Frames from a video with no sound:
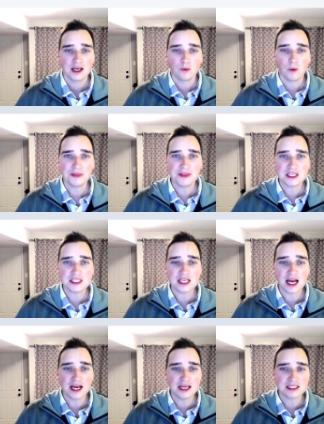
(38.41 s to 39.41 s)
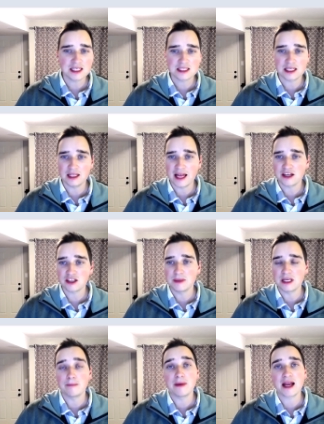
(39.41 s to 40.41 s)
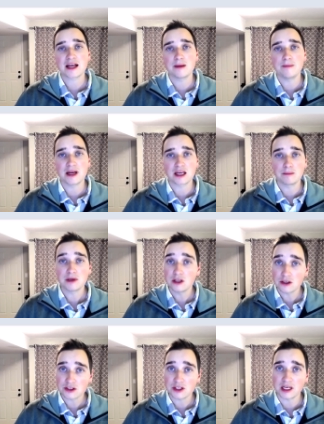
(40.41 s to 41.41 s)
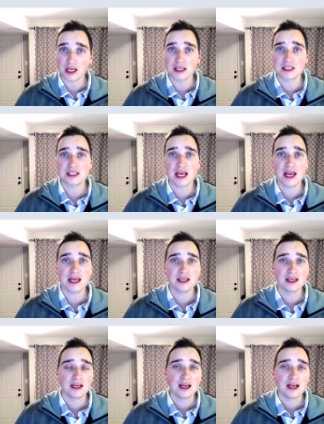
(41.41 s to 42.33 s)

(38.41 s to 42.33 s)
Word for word: What this does is it allows me to back up my computers, like I said.